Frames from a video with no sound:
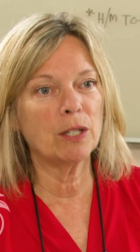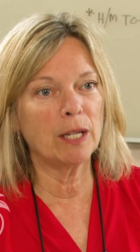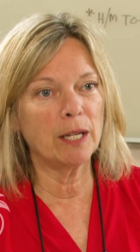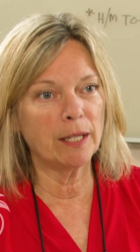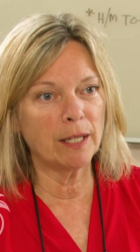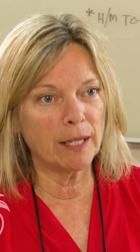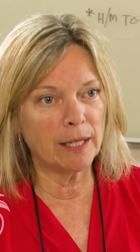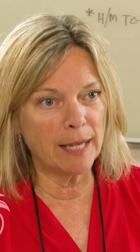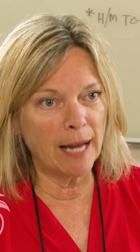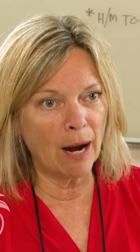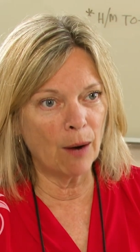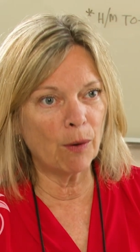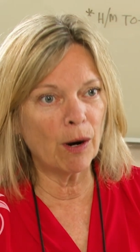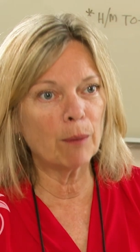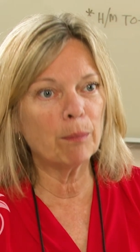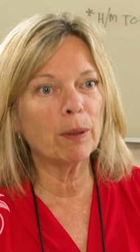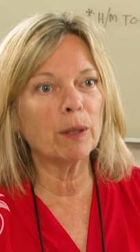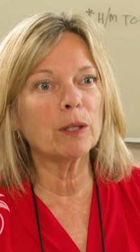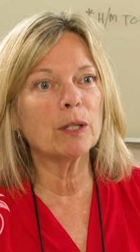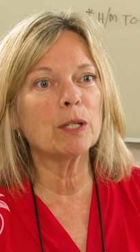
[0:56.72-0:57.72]
needed. Now our
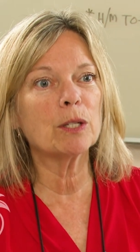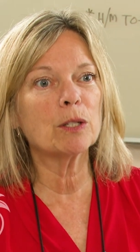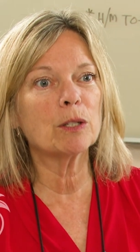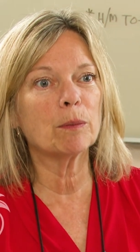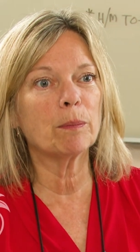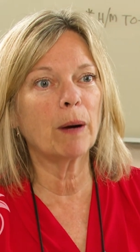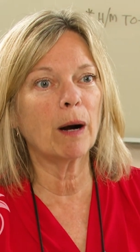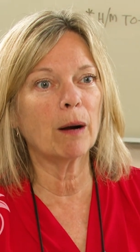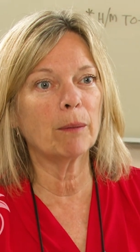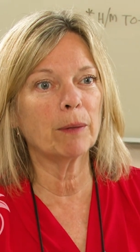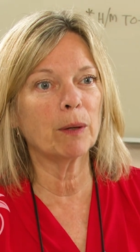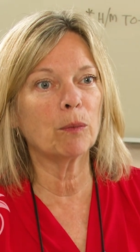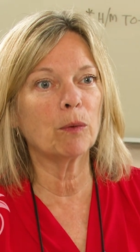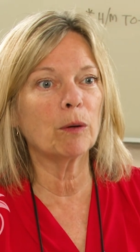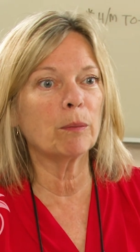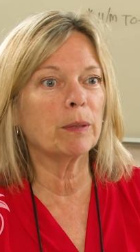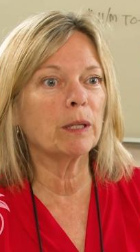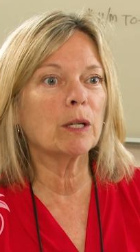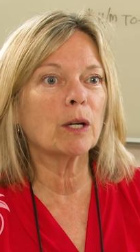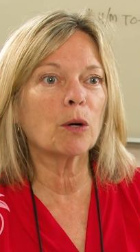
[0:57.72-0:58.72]
police department
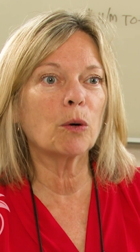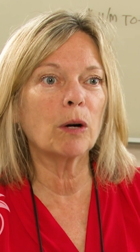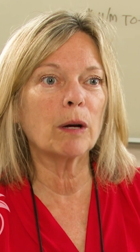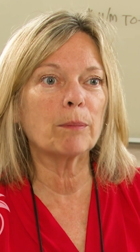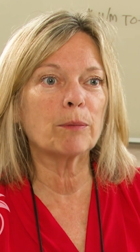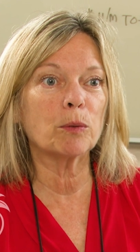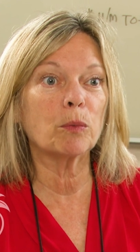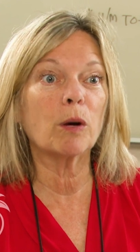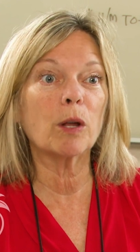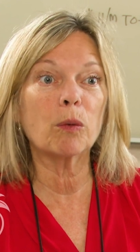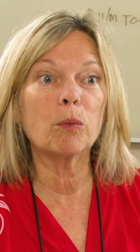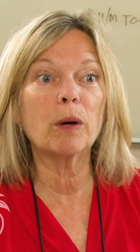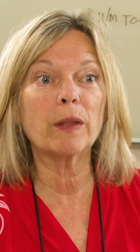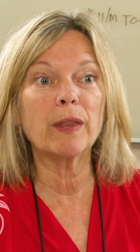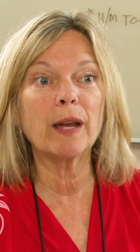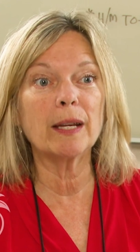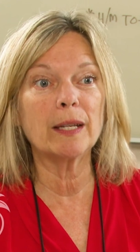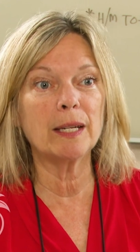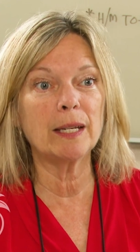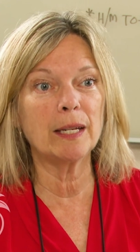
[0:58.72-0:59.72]
will be equipped with what
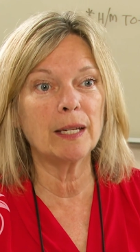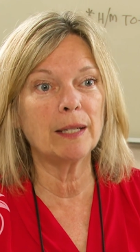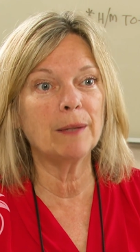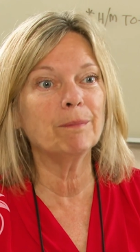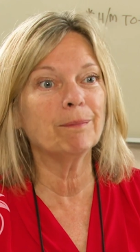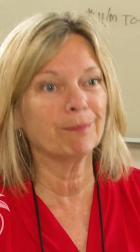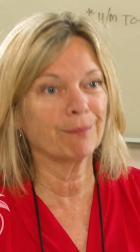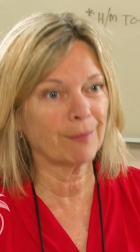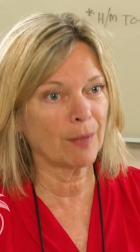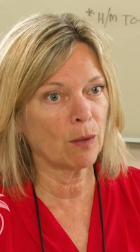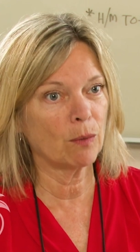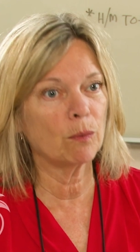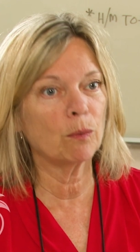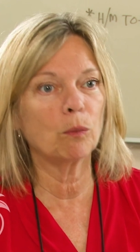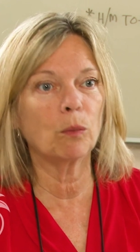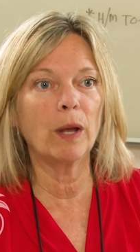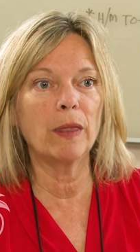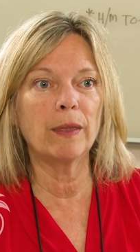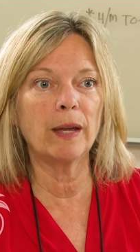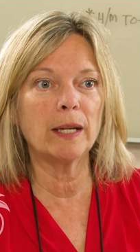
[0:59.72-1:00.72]
they need
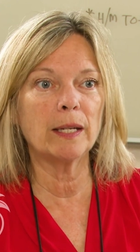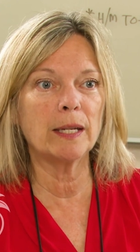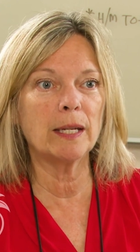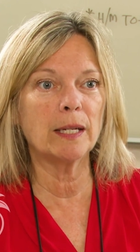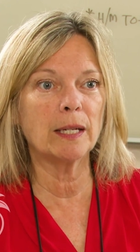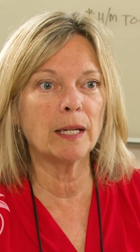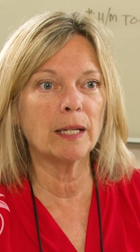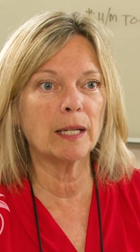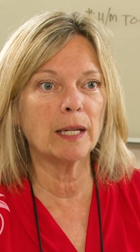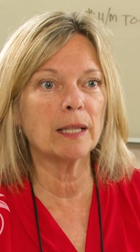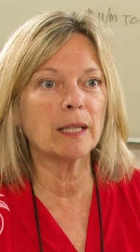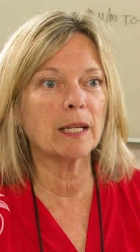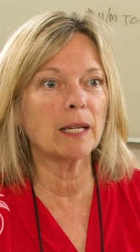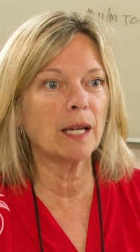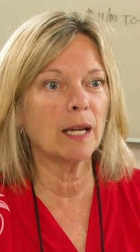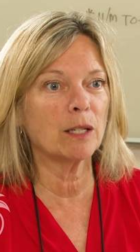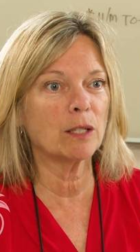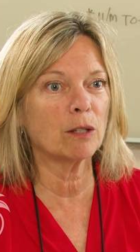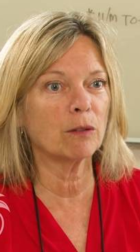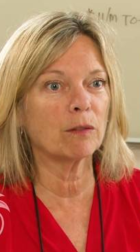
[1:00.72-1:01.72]
when they need it in the
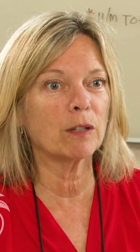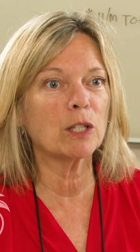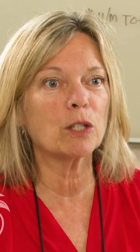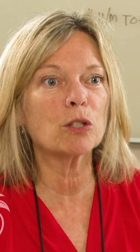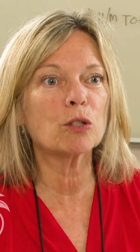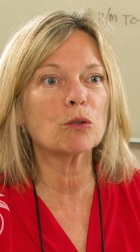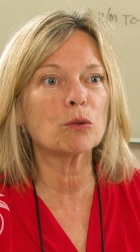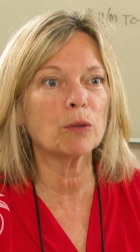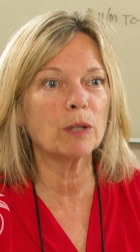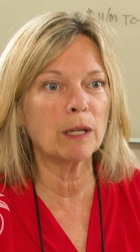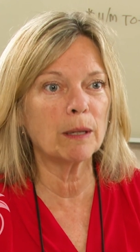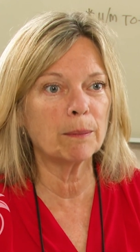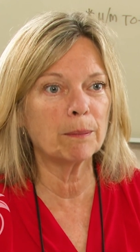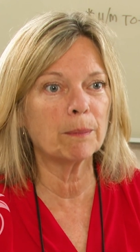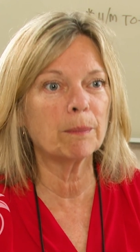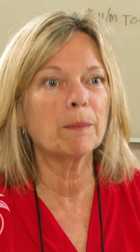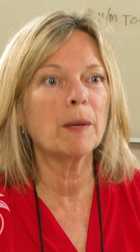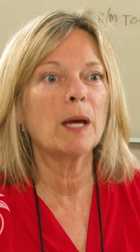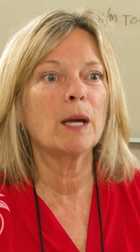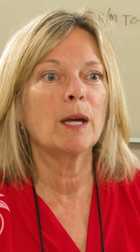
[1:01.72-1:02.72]
case of extreme